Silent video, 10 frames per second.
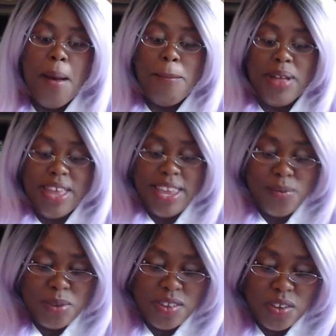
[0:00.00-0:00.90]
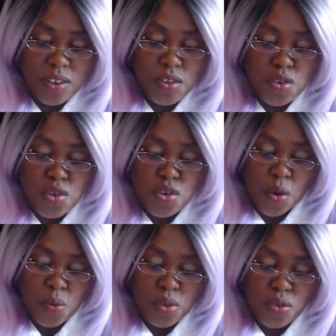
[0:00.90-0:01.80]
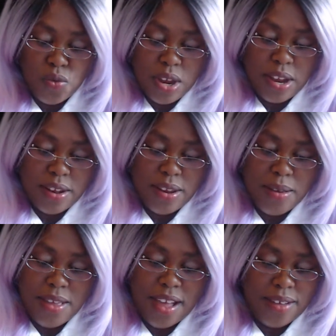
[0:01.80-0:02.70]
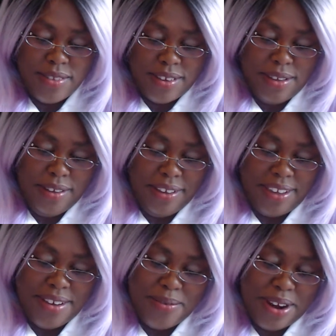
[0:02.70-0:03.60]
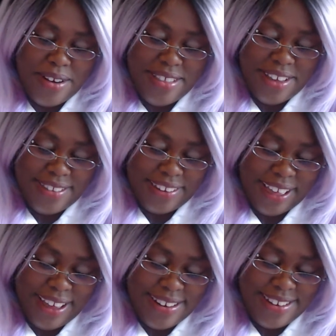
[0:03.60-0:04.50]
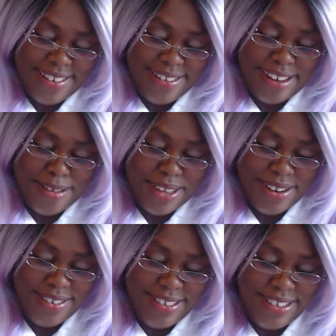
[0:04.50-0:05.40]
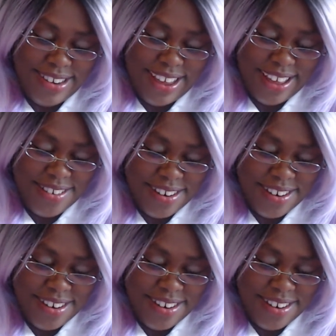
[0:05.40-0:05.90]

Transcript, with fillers: But it was looking so cute, and I was like, yeah, where is this? God damn it, shit.